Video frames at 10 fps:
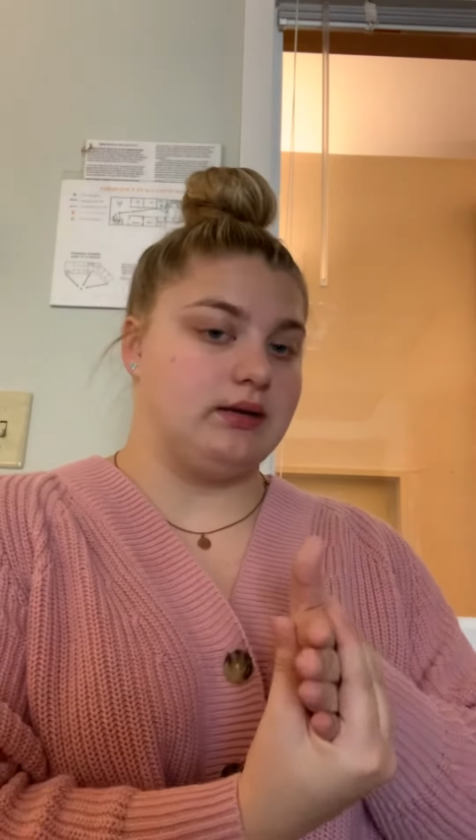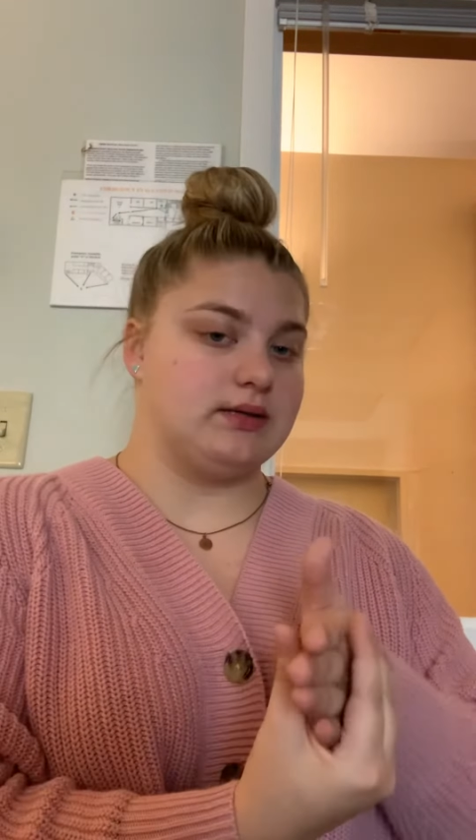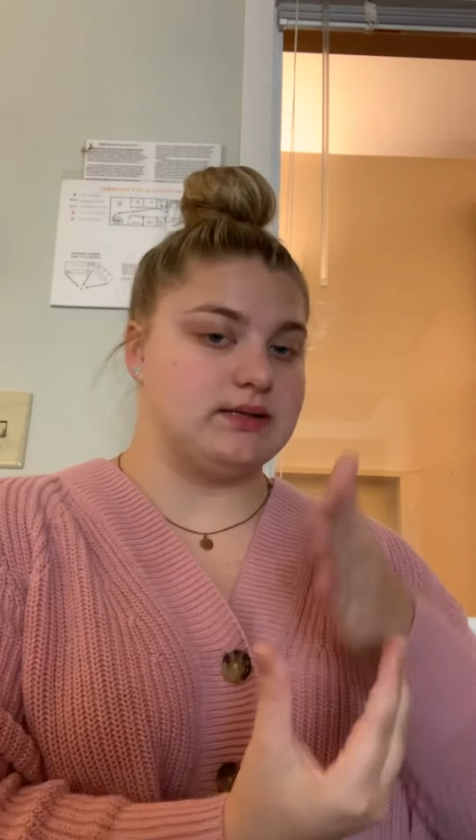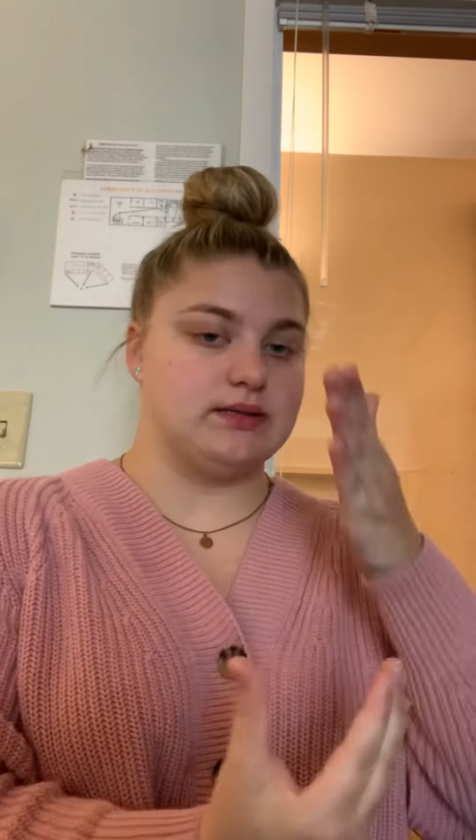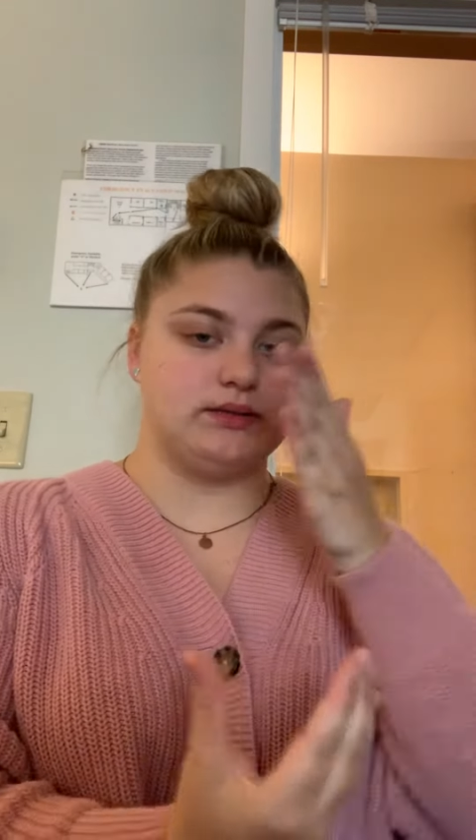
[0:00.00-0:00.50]

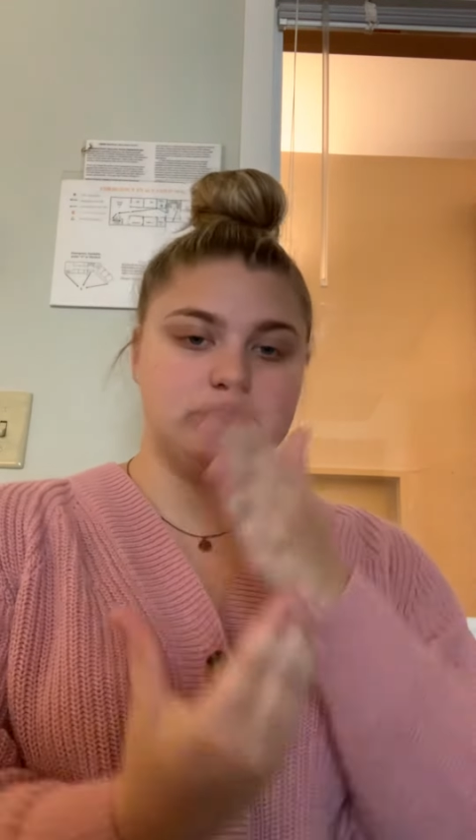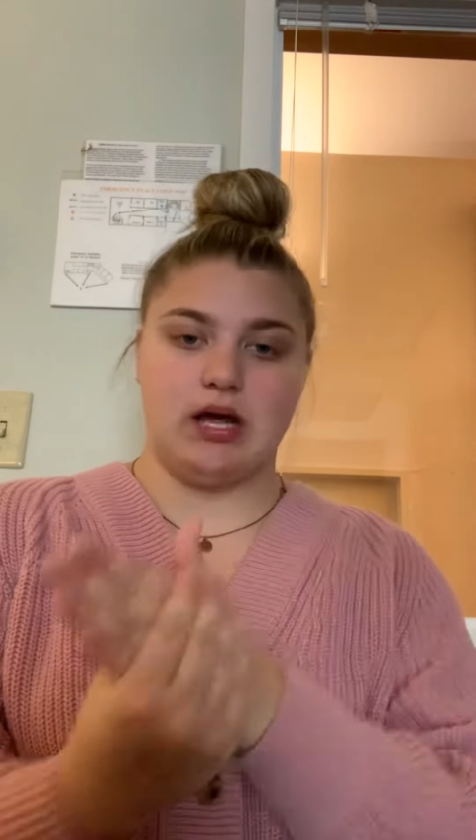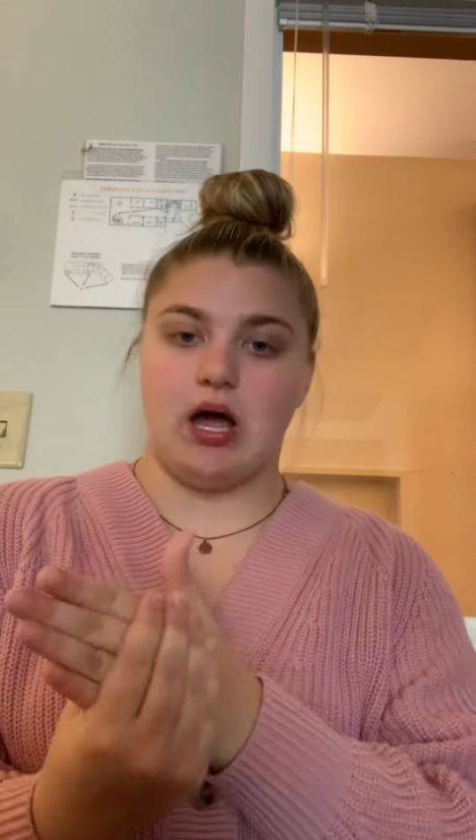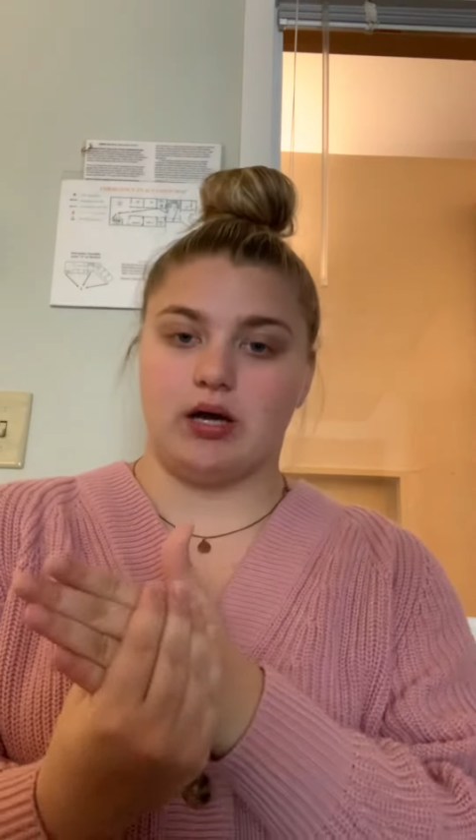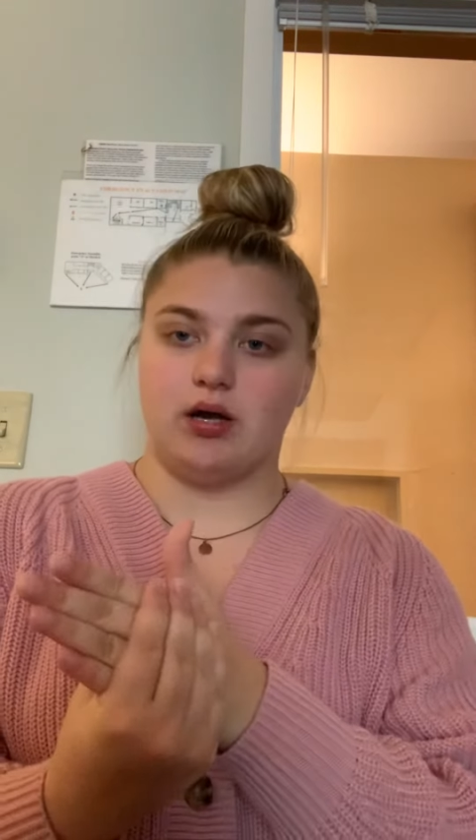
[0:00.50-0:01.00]
This is
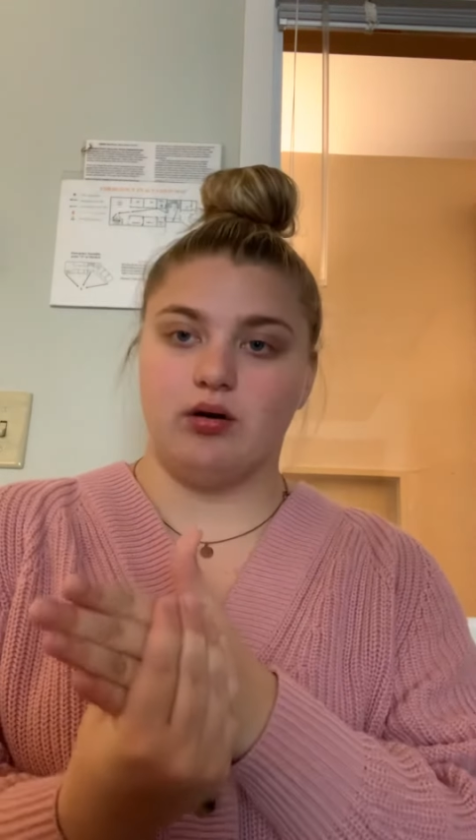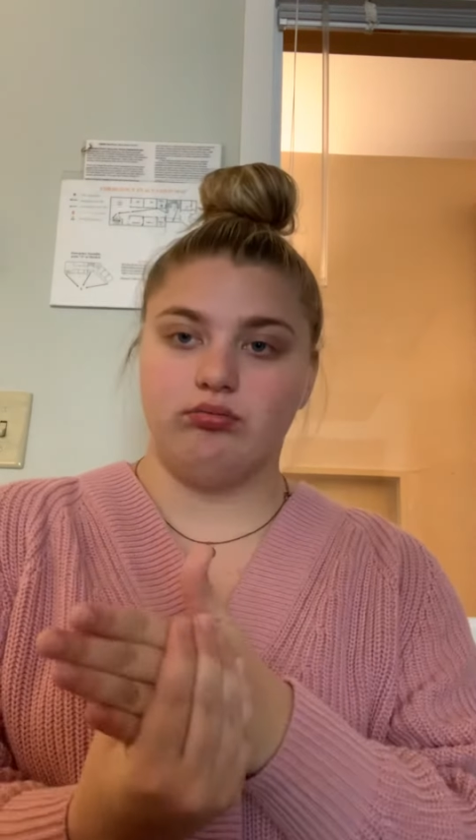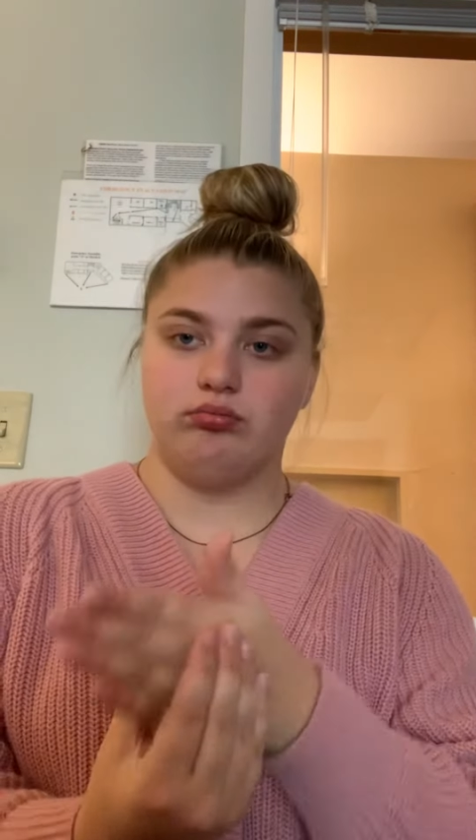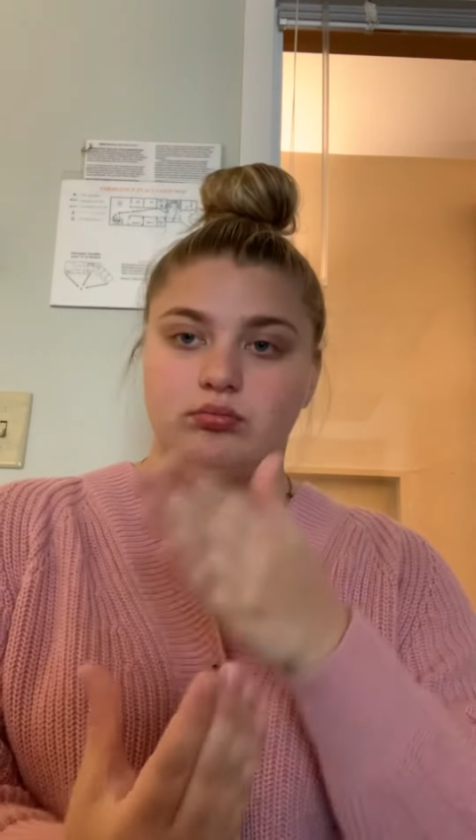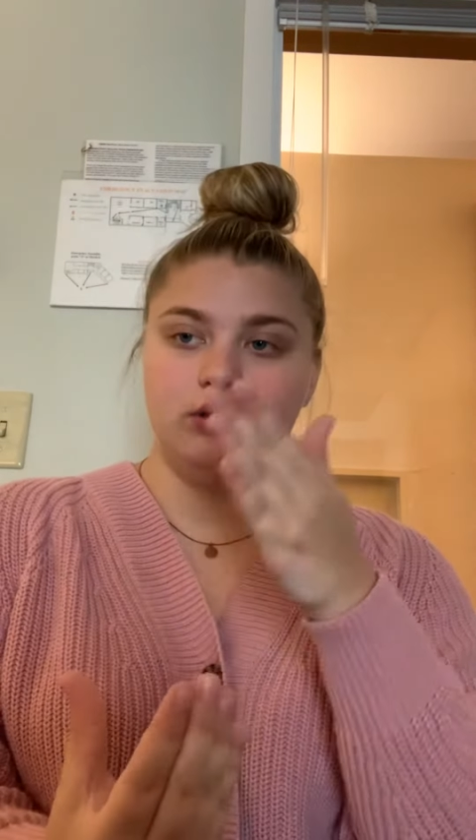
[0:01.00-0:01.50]
taco,
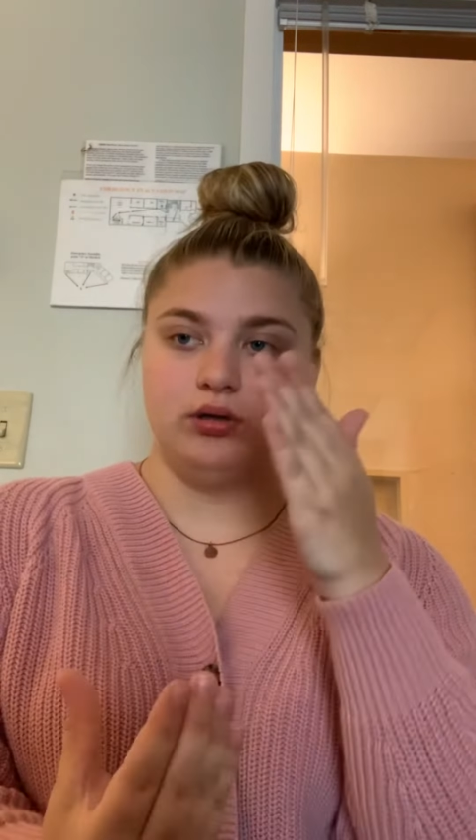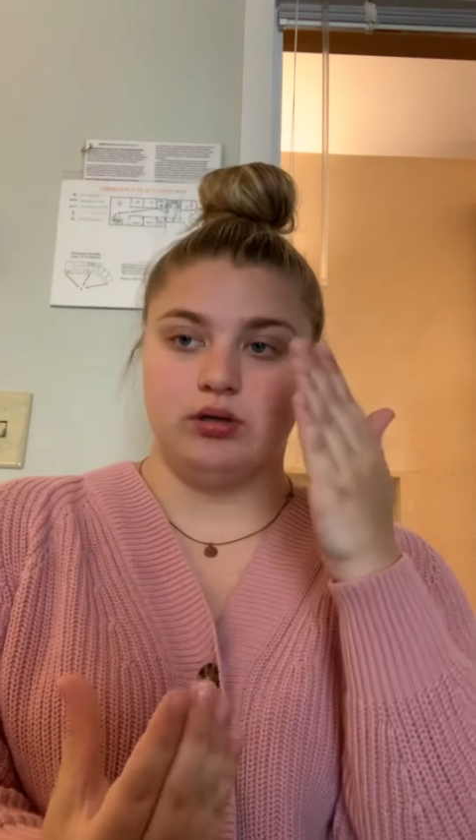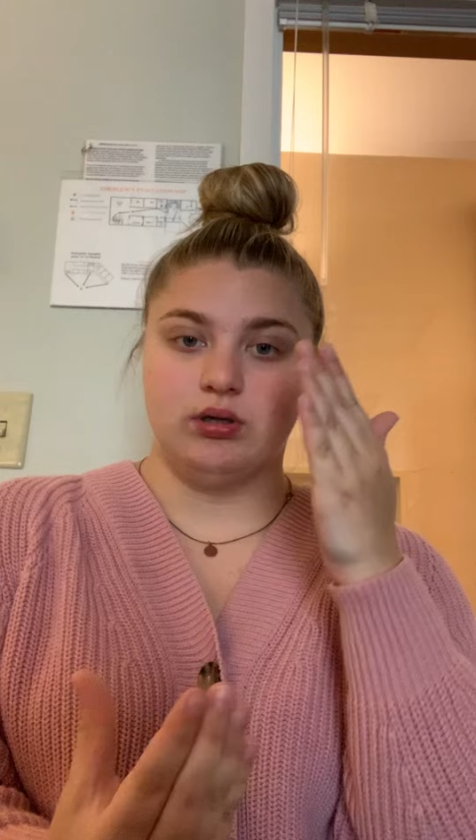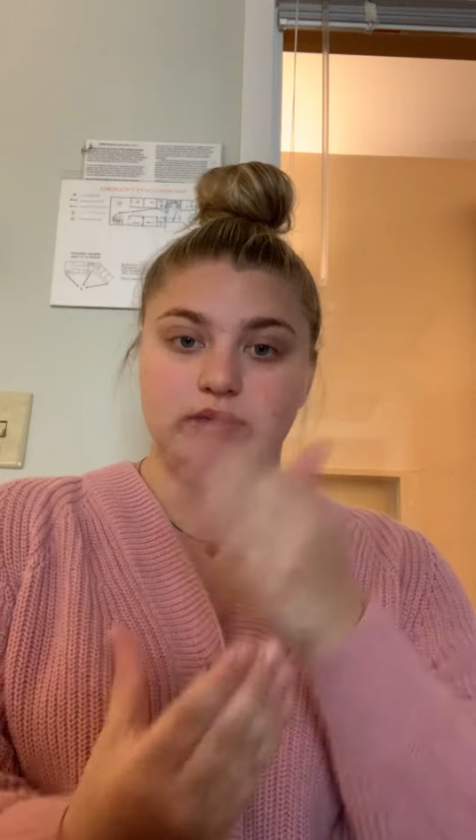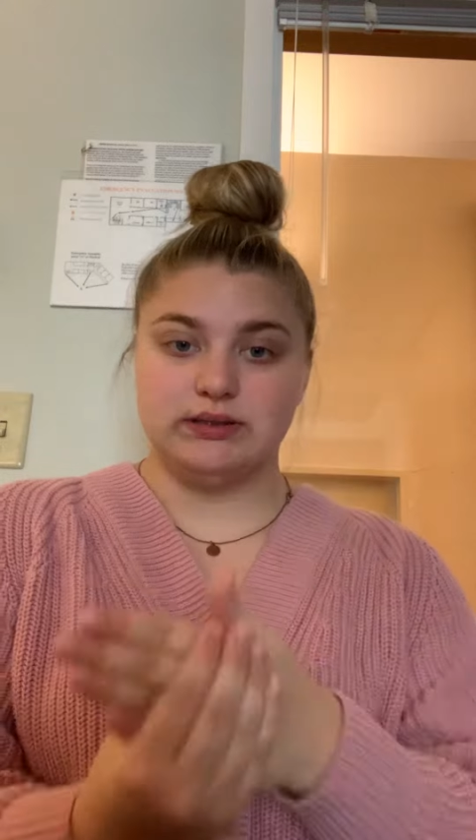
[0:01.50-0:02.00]

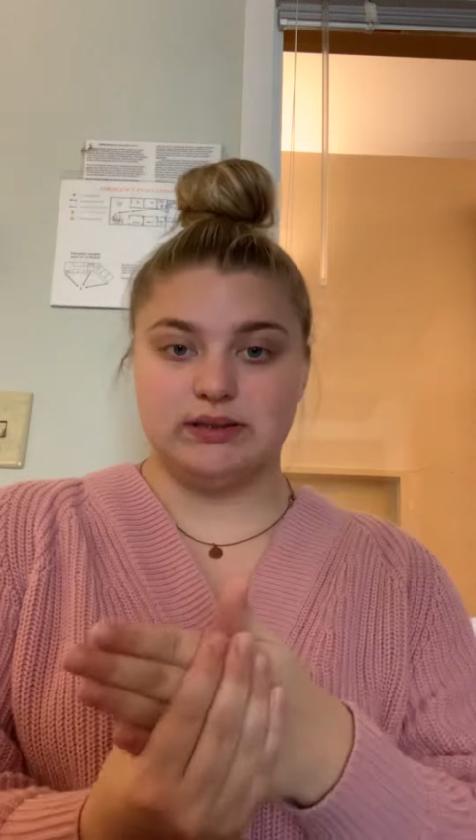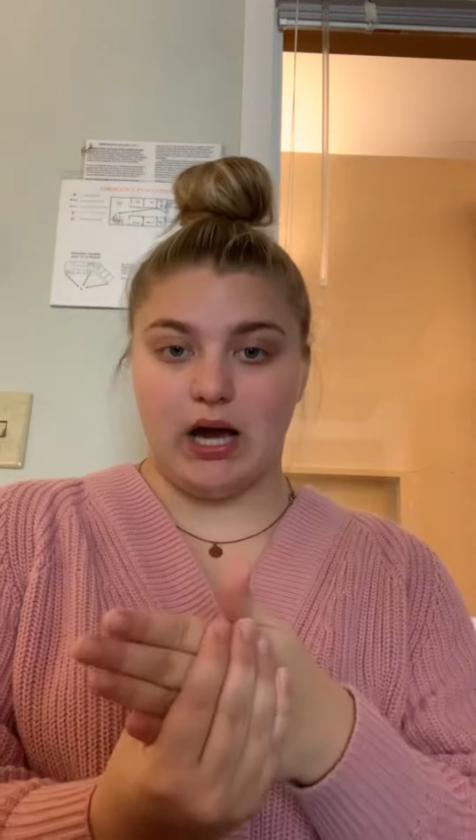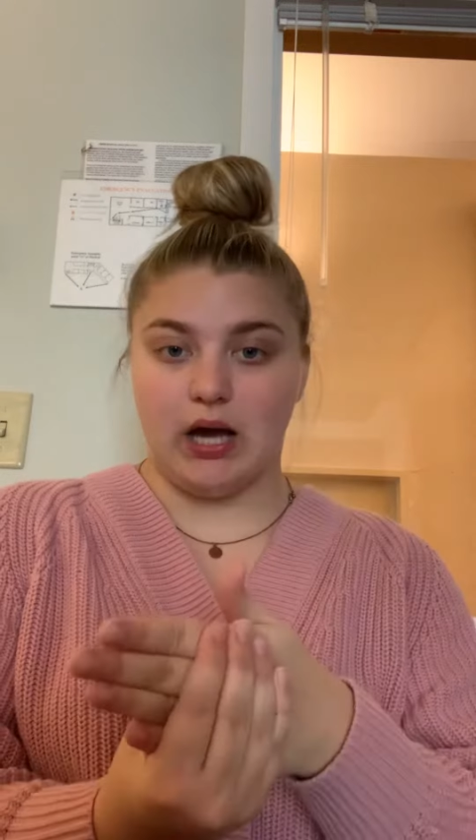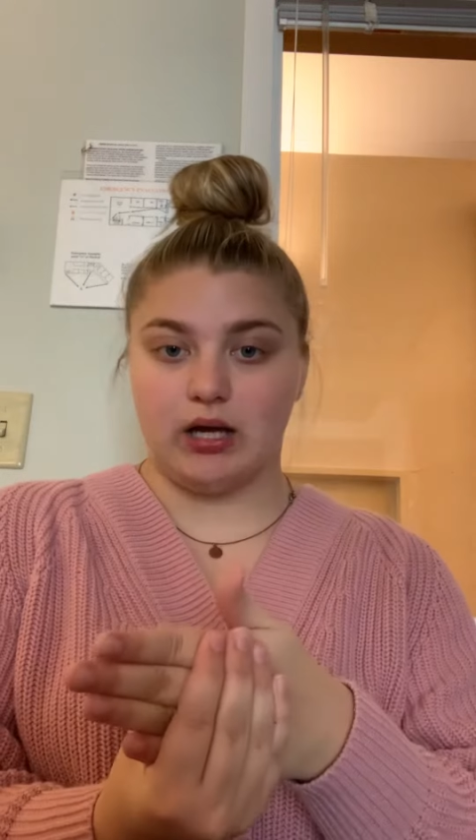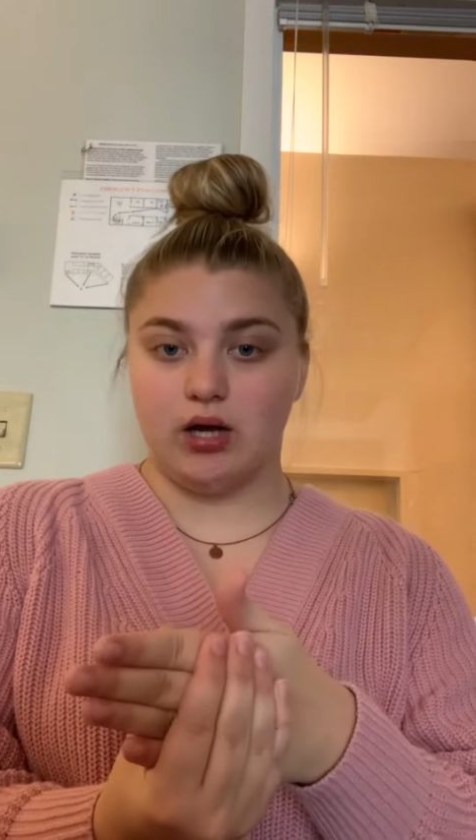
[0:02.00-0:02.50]

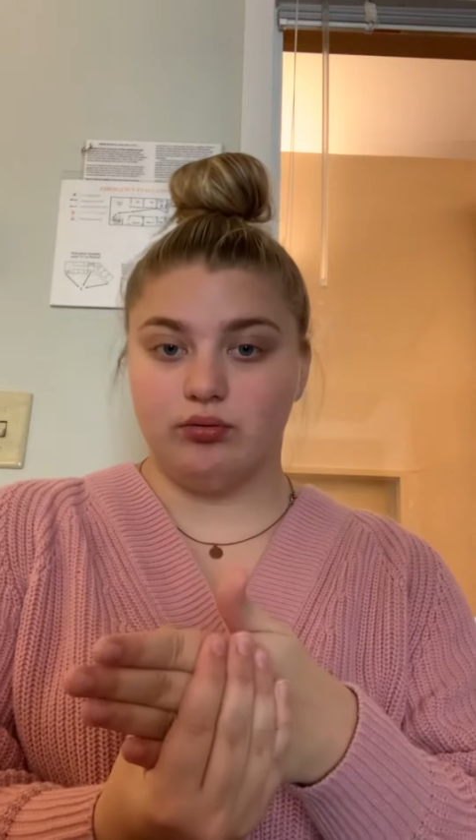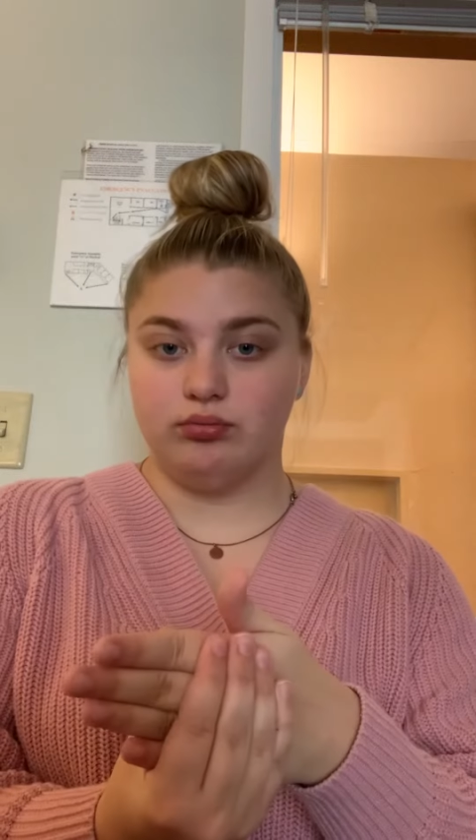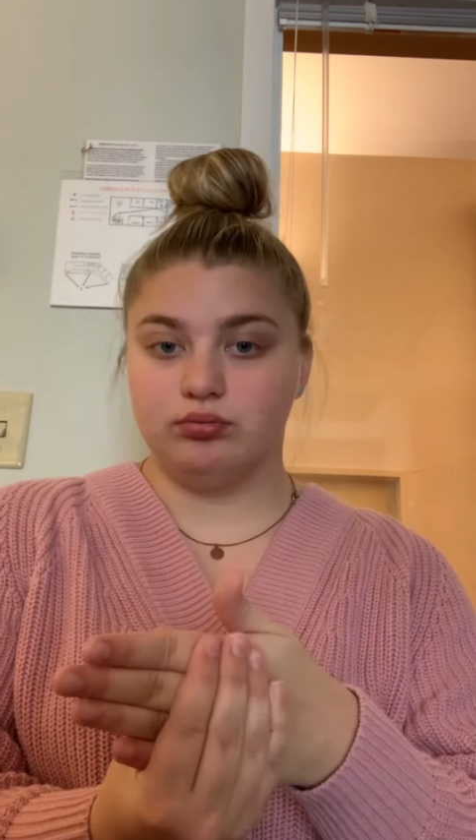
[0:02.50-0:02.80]
taco.